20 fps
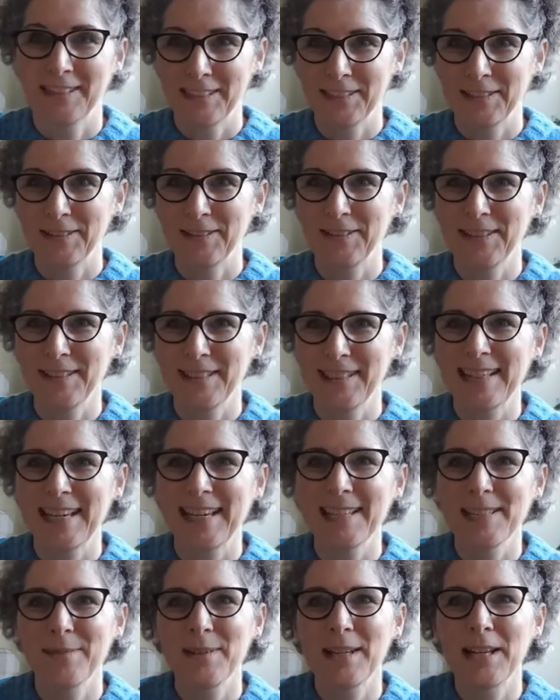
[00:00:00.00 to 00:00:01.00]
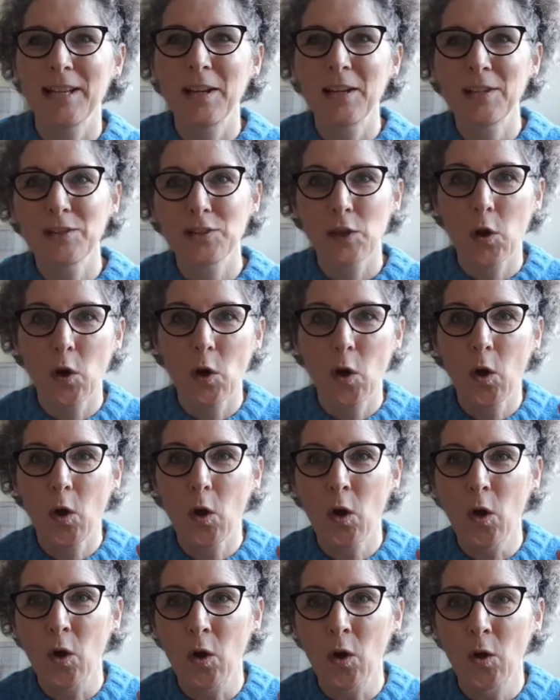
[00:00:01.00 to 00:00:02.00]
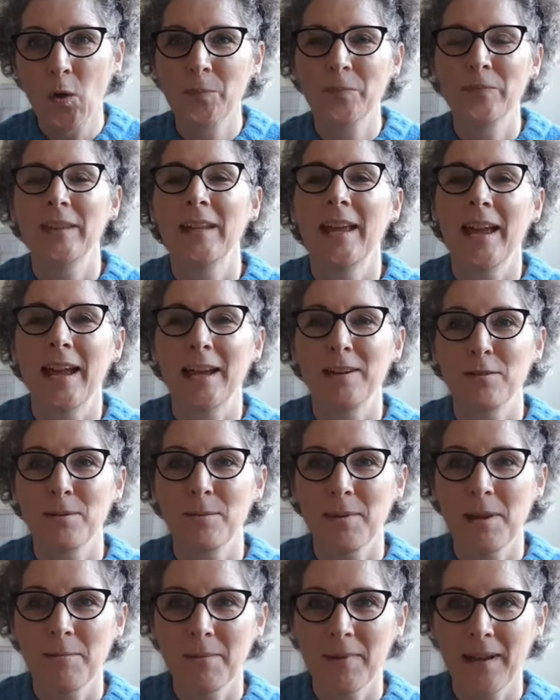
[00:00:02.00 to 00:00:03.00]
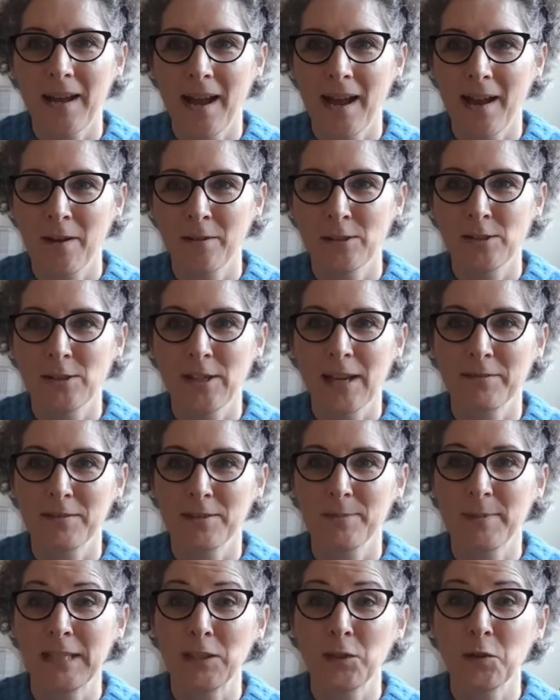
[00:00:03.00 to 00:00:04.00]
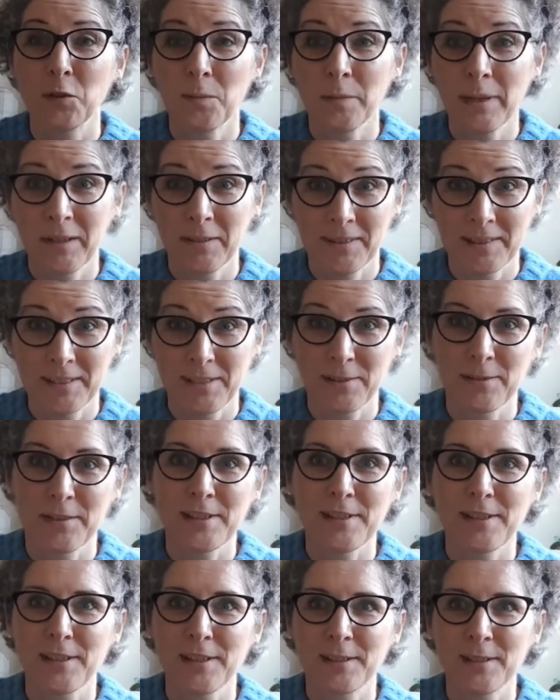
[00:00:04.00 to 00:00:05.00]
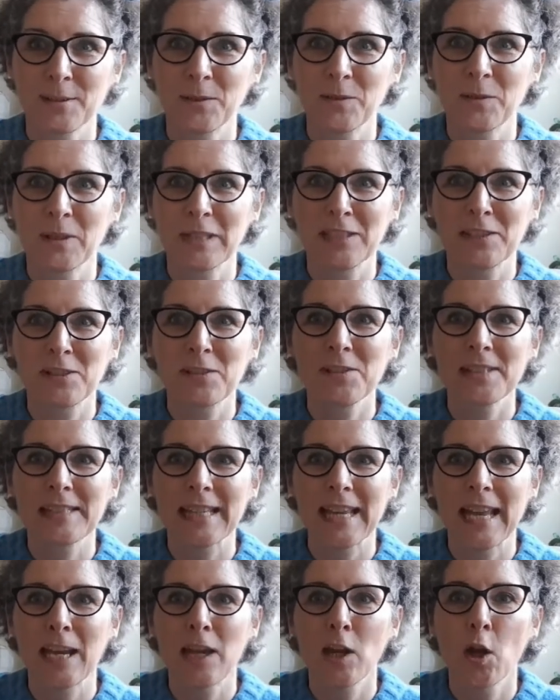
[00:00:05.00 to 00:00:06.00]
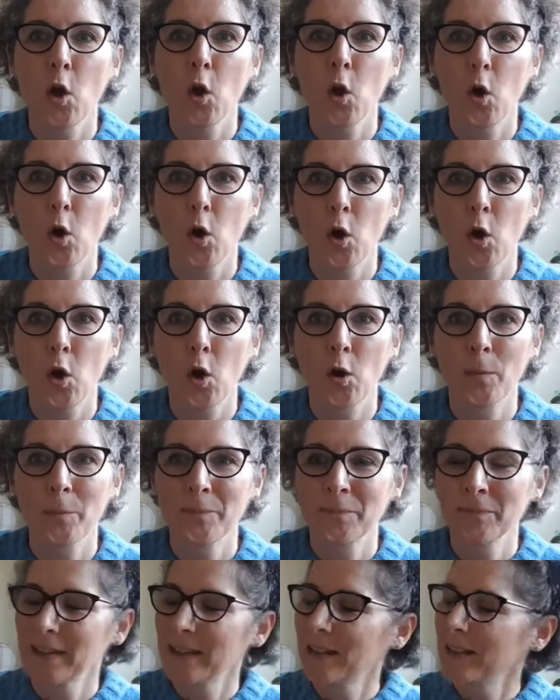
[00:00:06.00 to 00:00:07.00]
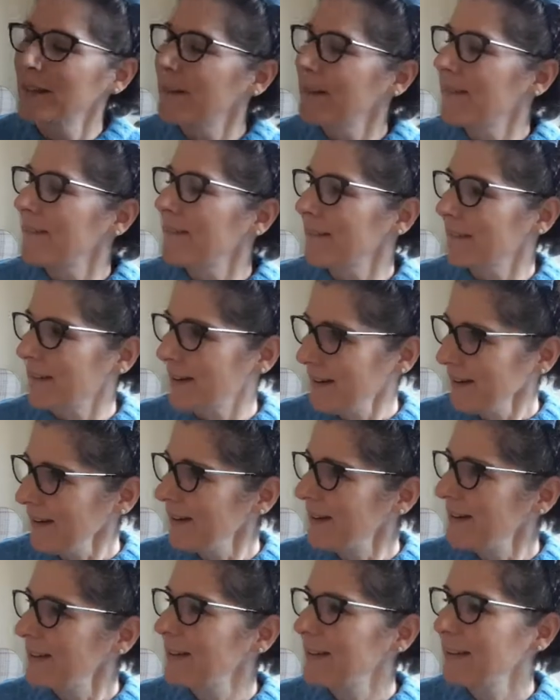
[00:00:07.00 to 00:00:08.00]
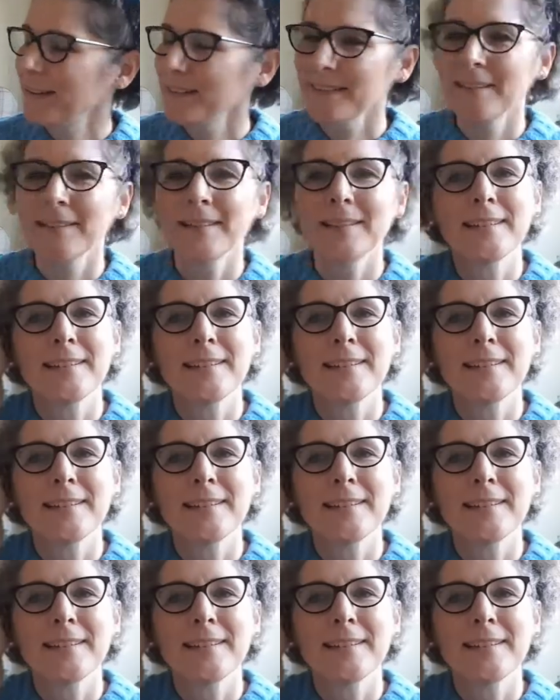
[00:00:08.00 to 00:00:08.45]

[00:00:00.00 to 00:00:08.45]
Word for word: Good, yes, we learnt o. And remember how you have to make your mouth into a circle when you say oh. Okay, anything else?